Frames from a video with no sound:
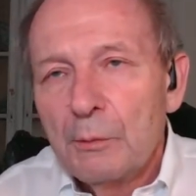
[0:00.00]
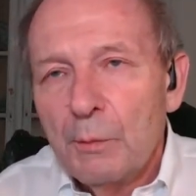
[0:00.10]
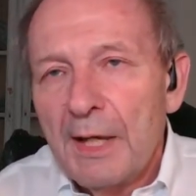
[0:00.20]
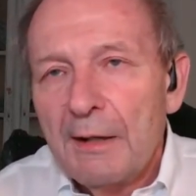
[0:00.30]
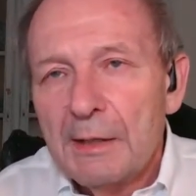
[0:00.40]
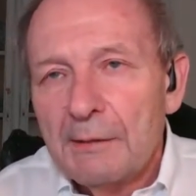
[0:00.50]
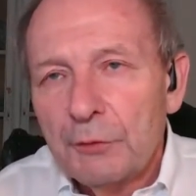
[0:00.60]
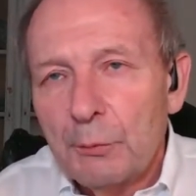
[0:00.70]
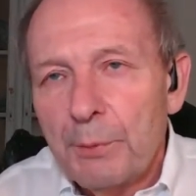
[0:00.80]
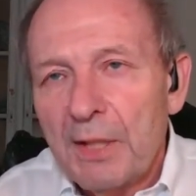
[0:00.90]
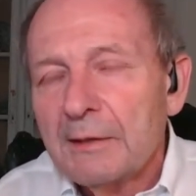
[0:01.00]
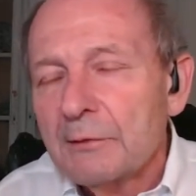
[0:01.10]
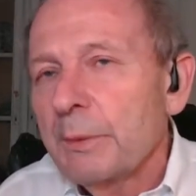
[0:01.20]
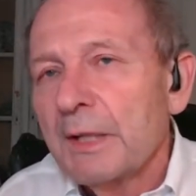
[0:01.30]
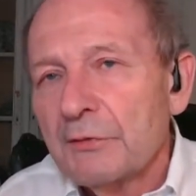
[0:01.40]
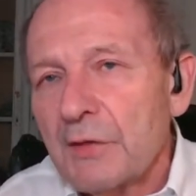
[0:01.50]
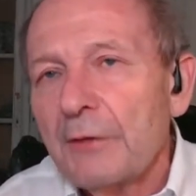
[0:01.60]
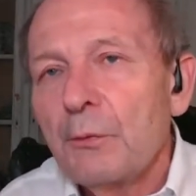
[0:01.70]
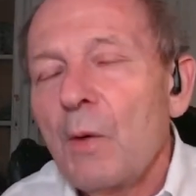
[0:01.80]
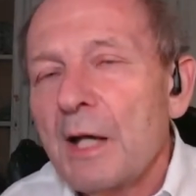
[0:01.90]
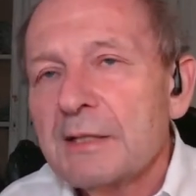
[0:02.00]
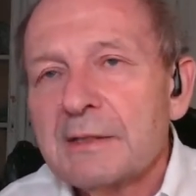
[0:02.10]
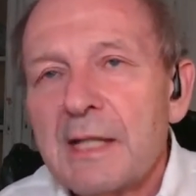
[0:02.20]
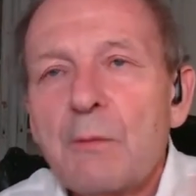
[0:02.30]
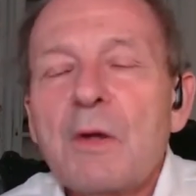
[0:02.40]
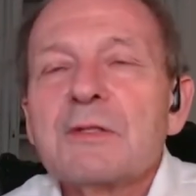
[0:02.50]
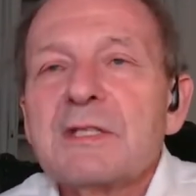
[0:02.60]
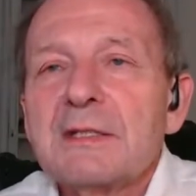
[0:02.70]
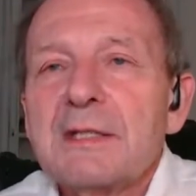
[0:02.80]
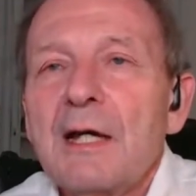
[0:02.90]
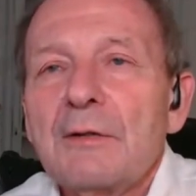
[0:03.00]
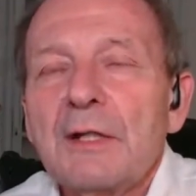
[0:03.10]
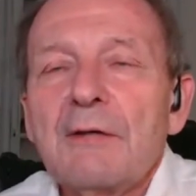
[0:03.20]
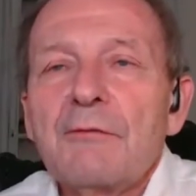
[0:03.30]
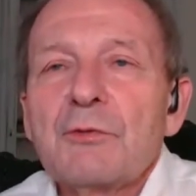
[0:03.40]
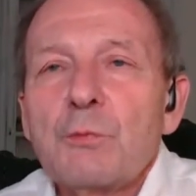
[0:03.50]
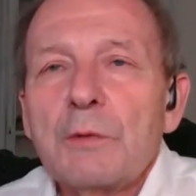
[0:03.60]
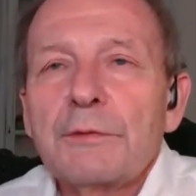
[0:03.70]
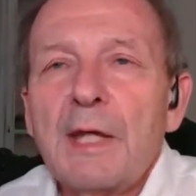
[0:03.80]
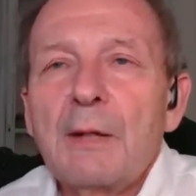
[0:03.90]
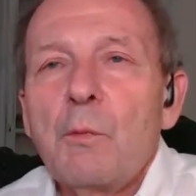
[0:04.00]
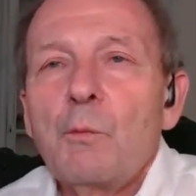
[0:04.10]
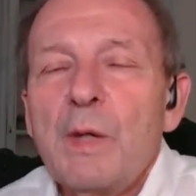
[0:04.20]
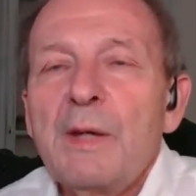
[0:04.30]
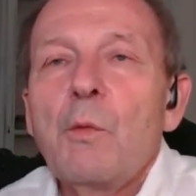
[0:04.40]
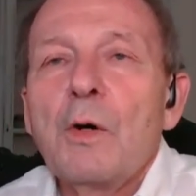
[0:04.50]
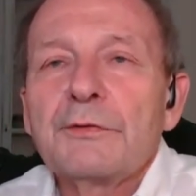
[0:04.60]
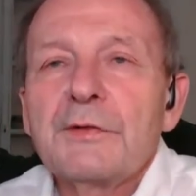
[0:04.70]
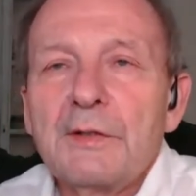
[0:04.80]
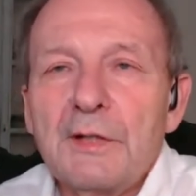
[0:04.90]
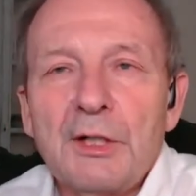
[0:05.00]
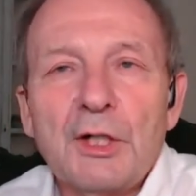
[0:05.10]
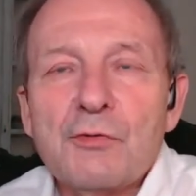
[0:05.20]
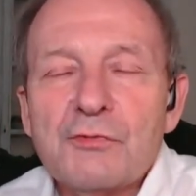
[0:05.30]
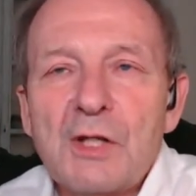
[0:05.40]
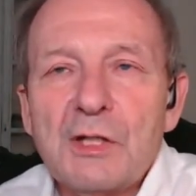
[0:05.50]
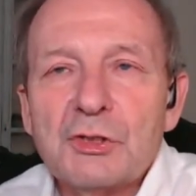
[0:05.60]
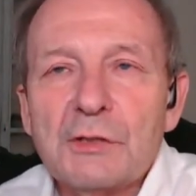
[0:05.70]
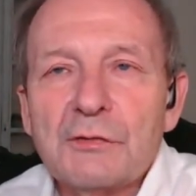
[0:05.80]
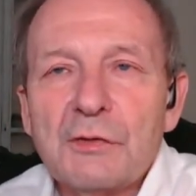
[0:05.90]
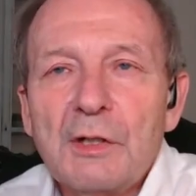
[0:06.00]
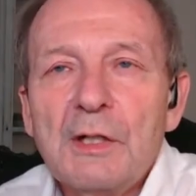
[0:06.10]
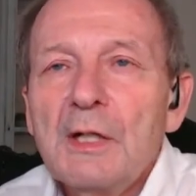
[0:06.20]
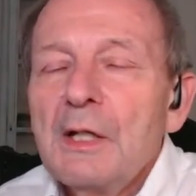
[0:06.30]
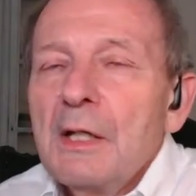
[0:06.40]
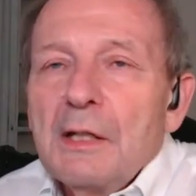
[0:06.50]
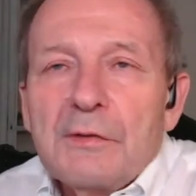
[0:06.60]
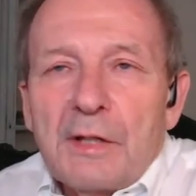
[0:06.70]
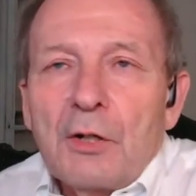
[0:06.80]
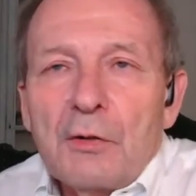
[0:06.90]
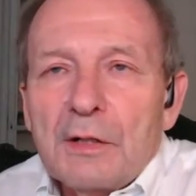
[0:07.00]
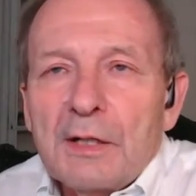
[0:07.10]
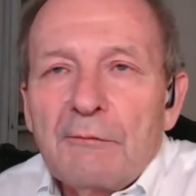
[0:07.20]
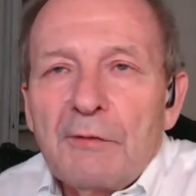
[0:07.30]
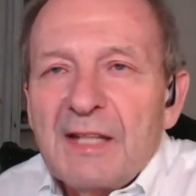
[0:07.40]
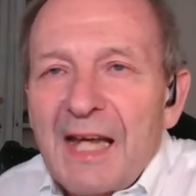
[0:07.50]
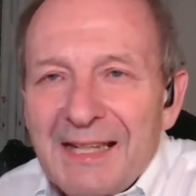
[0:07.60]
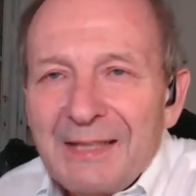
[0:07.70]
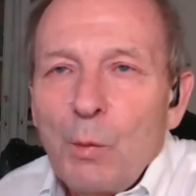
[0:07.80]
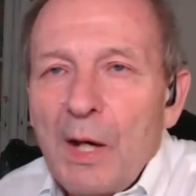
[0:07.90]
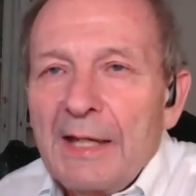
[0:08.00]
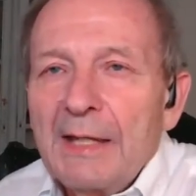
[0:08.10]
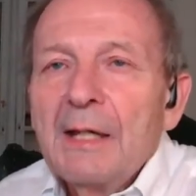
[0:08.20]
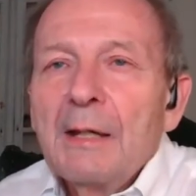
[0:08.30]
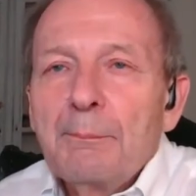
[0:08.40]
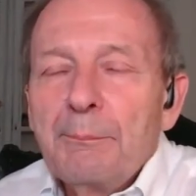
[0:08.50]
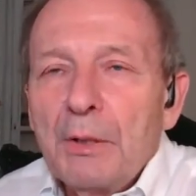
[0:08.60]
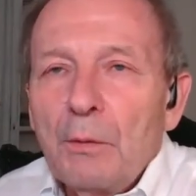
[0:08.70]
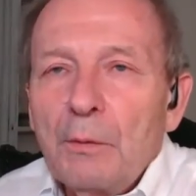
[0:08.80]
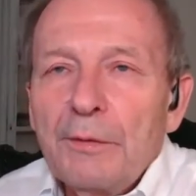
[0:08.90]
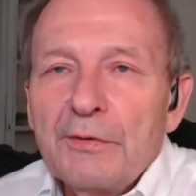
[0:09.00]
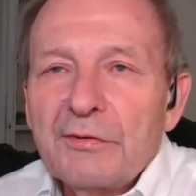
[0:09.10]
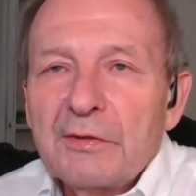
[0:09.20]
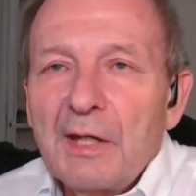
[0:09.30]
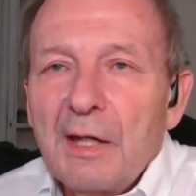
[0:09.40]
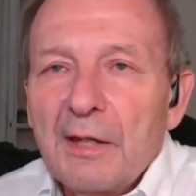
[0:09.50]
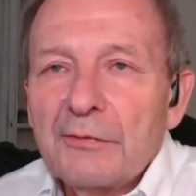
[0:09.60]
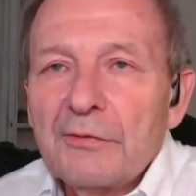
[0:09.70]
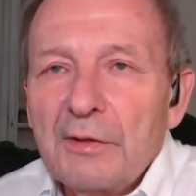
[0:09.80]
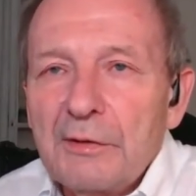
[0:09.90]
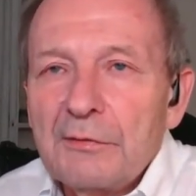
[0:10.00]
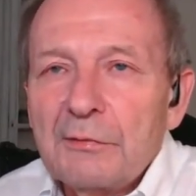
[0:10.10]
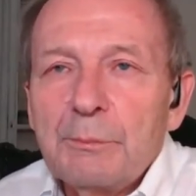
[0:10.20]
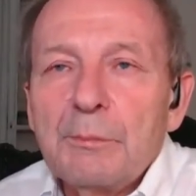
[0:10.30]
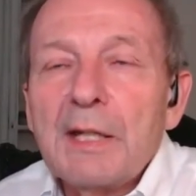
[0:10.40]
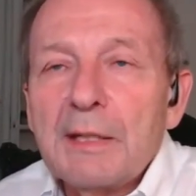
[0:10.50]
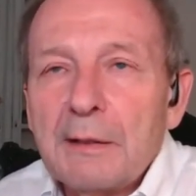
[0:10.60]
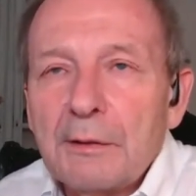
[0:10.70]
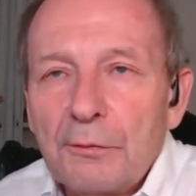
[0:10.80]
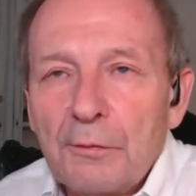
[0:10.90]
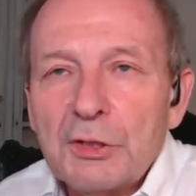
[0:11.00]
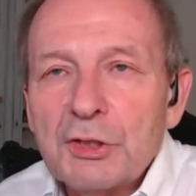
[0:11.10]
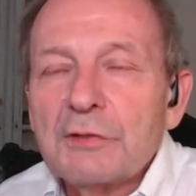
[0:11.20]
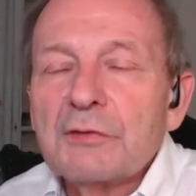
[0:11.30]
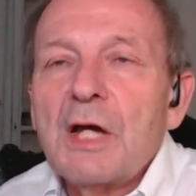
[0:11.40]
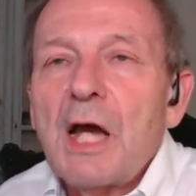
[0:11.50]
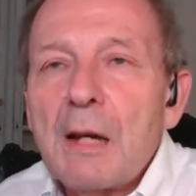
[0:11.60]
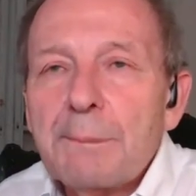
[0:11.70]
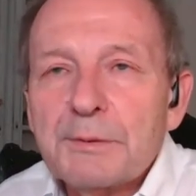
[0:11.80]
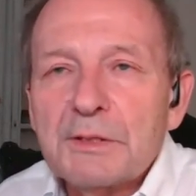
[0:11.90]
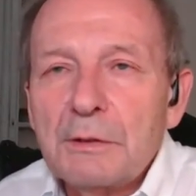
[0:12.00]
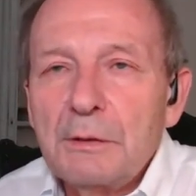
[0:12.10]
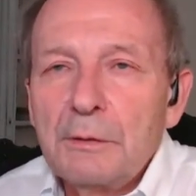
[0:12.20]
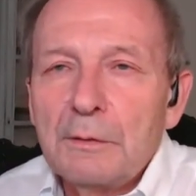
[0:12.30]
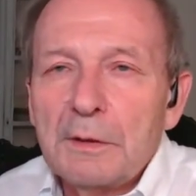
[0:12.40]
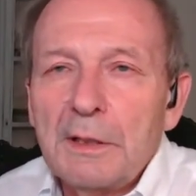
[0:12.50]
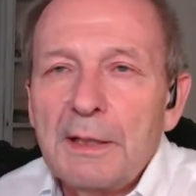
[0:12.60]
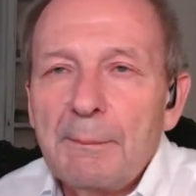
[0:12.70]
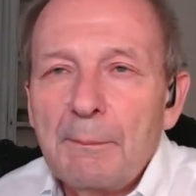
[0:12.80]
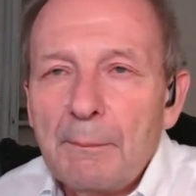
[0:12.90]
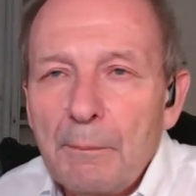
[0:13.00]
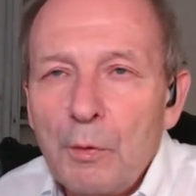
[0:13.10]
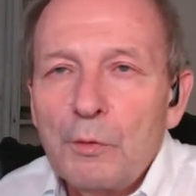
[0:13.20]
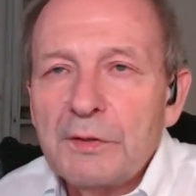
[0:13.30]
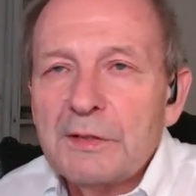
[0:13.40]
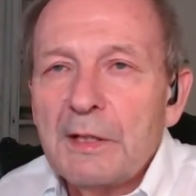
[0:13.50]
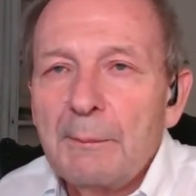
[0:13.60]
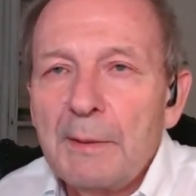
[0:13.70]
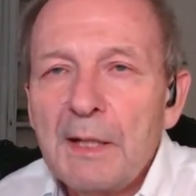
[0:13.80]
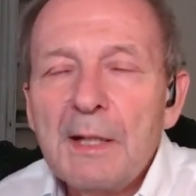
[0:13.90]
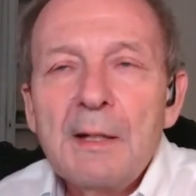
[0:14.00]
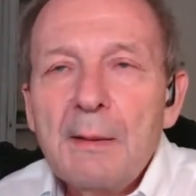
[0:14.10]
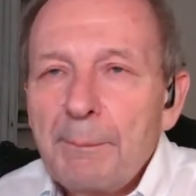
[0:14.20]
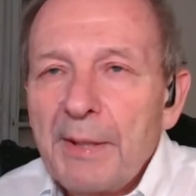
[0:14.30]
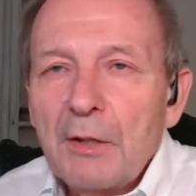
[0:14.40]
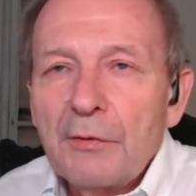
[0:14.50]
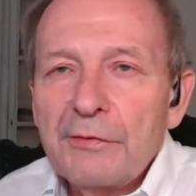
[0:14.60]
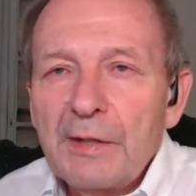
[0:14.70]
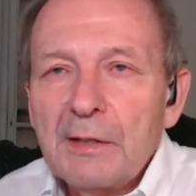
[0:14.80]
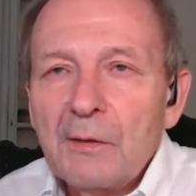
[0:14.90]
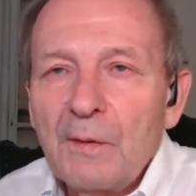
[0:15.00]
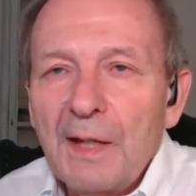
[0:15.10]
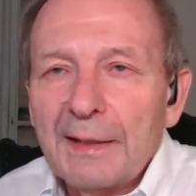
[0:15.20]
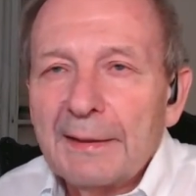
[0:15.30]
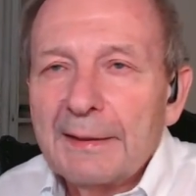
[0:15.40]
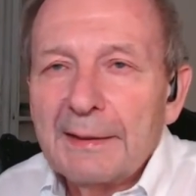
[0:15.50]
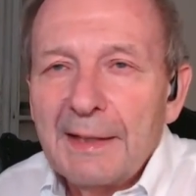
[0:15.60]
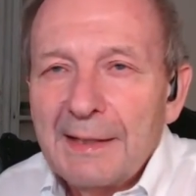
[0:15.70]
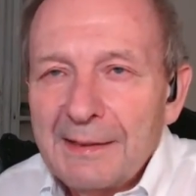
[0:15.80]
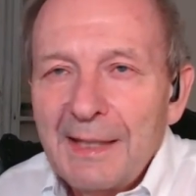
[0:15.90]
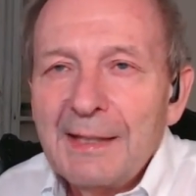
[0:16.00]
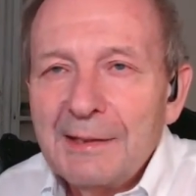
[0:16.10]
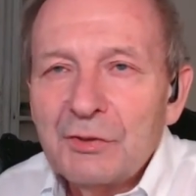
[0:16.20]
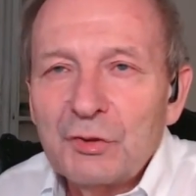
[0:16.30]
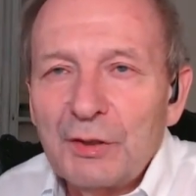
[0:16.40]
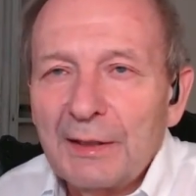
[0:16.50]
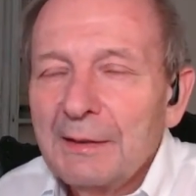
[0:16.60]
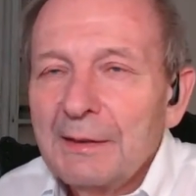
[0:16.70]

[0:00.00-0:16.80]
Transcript: We have to break this because otherwise they won't sit down and give us what we want in the negotiations. They're not going to give it anyway. But all this does is make the Russians absolutely more determined, because they know, like, their history.